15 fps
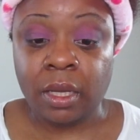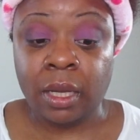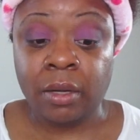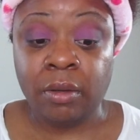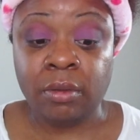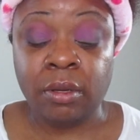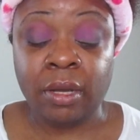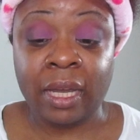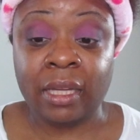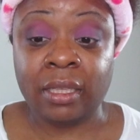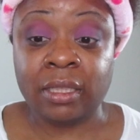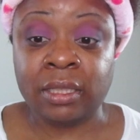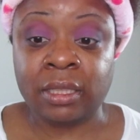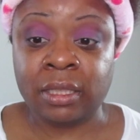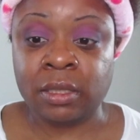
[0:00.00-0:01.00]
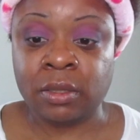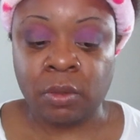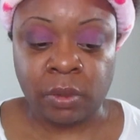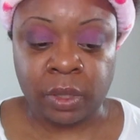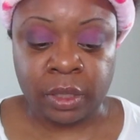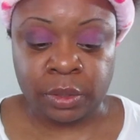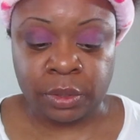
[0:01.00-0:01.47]
I don't know how this is
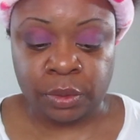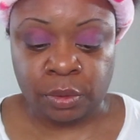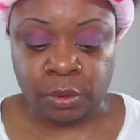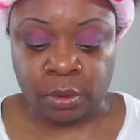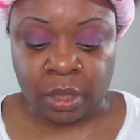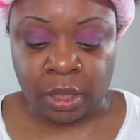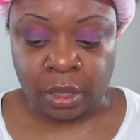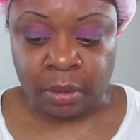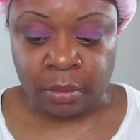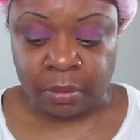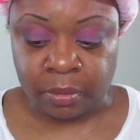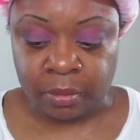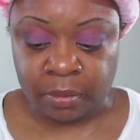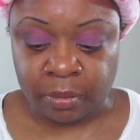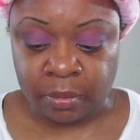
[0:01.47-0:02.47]
going to um,